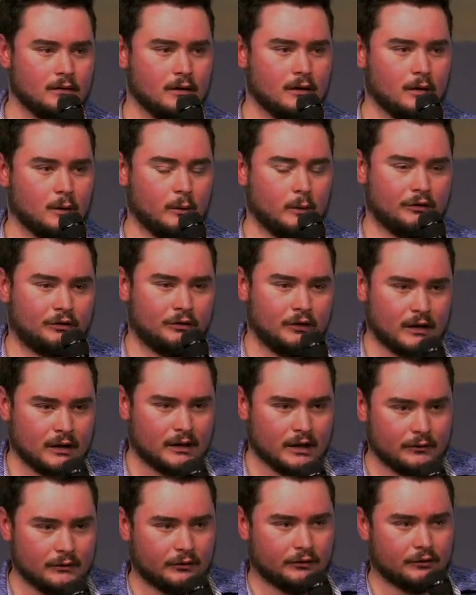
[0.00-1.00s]
We see a
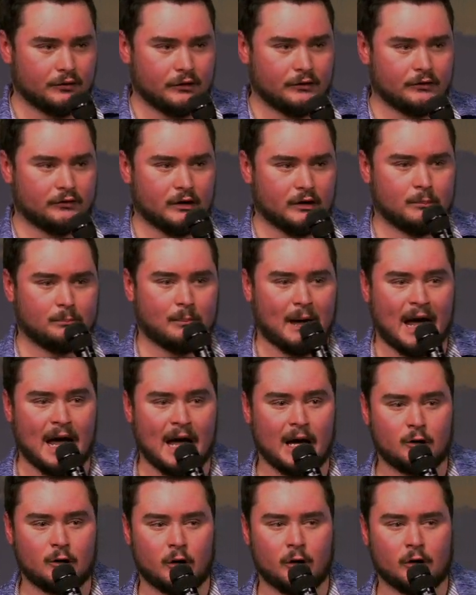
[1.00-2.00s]
consistent
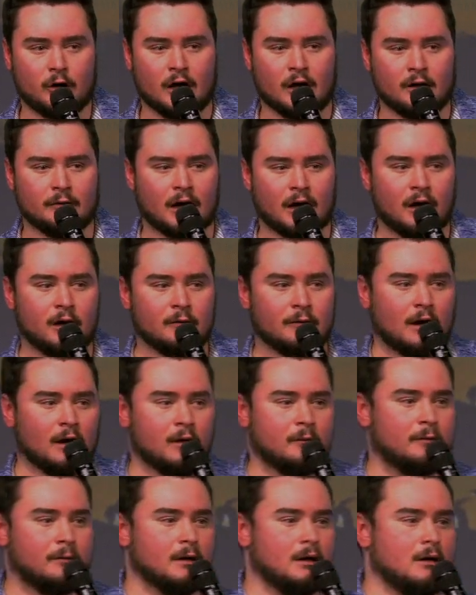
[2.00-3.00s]
pattern of